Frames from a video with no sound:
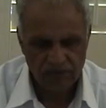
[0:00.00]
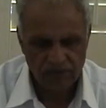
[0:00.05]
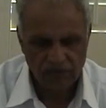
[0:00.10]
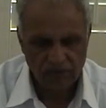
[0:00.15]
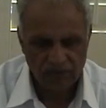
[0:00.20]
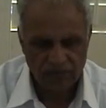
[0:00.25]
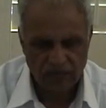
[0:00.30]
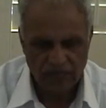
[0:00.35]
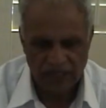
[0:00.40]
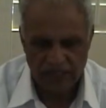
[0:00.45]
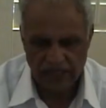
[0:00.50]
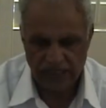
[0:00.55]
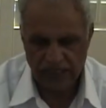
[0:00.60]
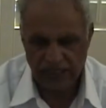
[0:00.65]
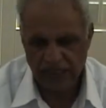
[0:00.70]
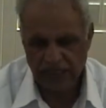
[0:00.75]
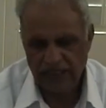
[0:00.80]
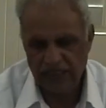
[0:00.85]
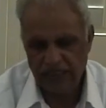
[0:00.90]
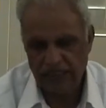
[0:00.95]
and
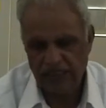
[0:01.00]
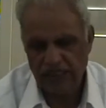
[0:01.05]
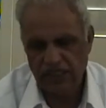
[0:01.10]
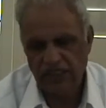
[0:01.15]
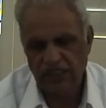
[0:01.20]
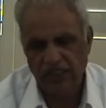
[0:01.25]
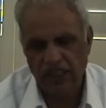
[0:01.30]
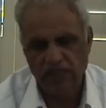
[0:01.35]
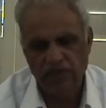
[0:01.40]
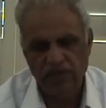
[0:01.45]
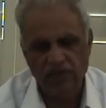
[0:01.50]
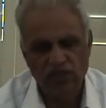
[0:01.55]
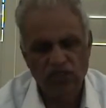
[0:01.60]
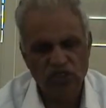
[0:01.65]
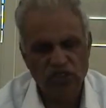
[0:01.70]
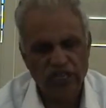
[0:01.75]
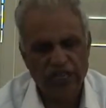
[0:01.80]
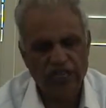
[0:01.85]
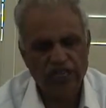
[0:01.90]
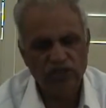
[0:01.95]
these changes are
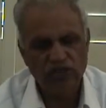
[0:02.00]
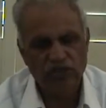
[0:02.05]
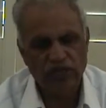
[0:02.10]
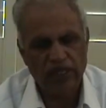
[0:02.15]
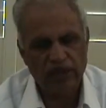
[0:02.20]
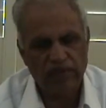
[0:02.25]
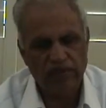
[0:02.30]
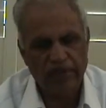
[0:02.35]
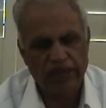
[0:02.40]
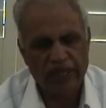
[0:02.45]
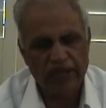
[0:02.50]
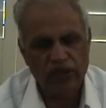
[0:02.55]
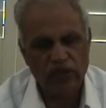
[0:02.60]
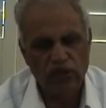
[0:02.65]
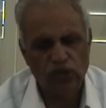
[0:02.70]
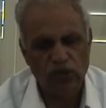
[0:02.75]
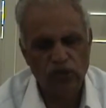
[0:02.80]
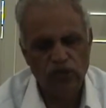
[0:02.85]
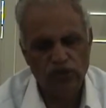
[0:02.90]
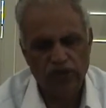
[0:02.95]
visualized when a man
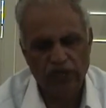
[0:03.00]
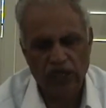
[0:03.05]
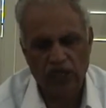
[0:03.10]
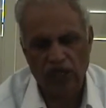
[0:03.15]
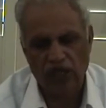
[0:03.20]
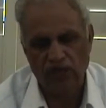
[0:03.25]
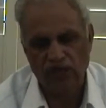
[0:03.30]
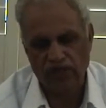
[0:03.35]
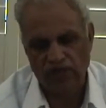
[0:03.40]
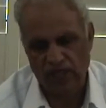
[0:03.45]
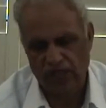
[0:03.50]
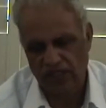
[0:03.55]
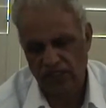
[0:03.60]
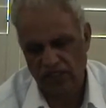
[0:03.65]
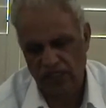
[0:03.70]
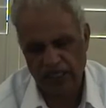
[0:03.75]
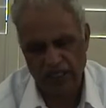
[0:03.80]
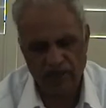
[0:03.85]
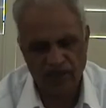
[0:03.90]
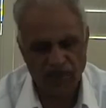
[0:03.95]
goes beyond
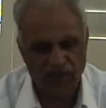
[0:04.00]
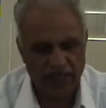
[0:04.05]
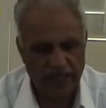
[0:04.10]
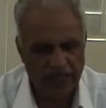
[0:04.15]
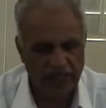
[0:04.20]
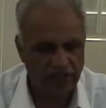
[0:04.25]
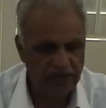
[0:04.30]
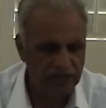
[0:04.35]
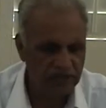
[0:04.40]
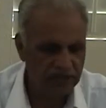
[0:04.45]
velocity of light,